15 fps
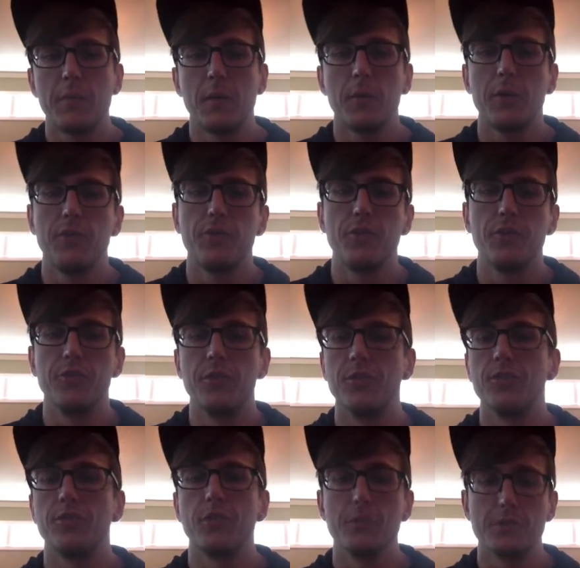I want to search the
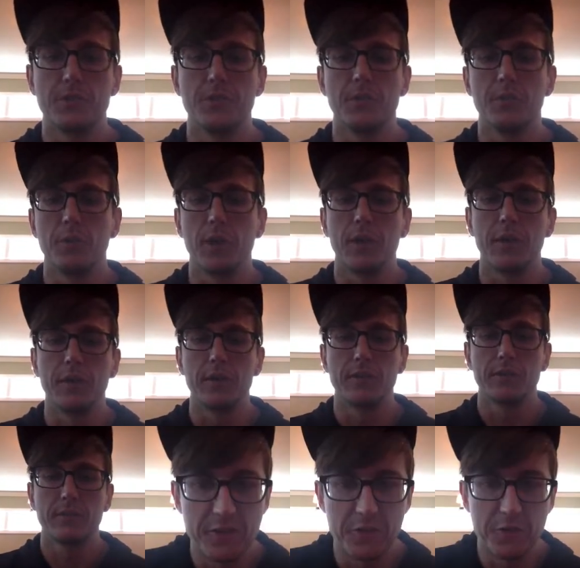description of the
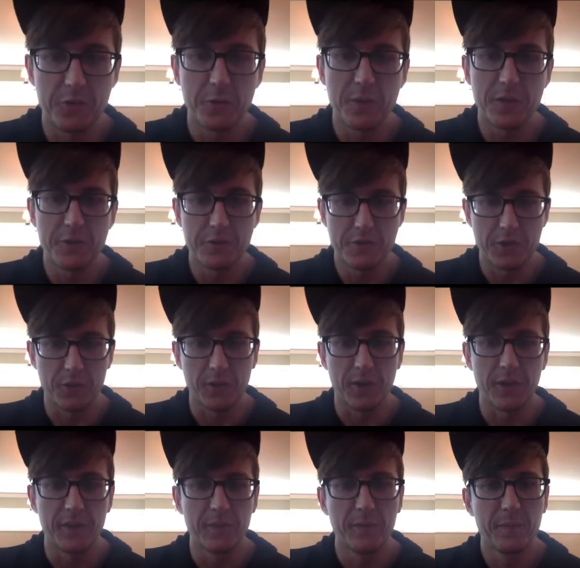product. So do we use
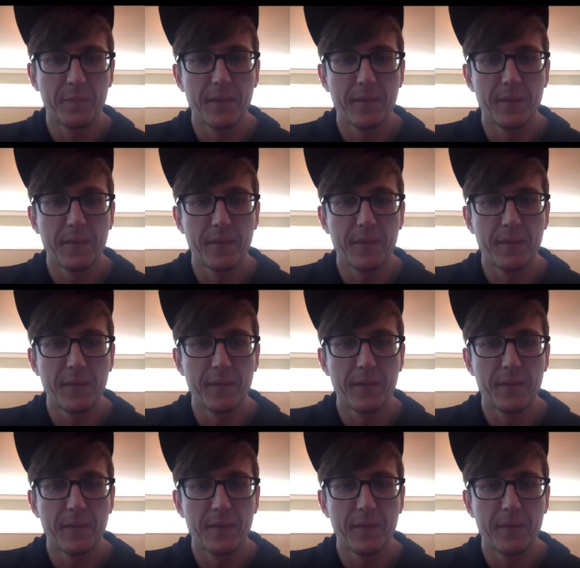CRUD?